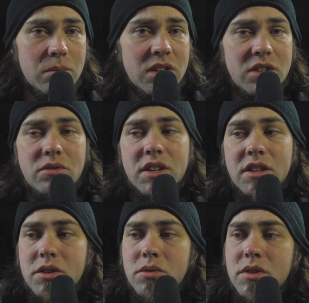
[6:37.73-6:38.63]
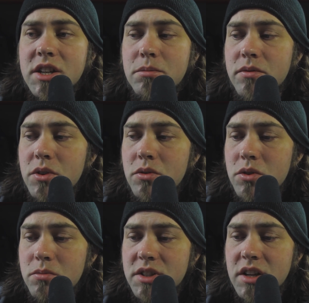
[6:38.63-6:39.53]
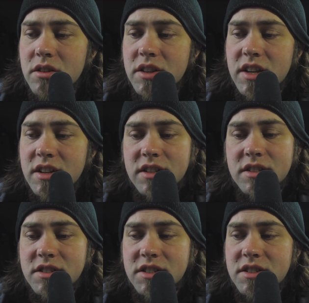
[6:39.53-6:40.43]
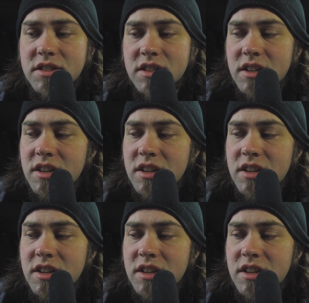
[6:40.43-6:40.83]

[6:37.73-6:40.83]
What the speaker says: I'm entering into a type of YouTube channel that is just,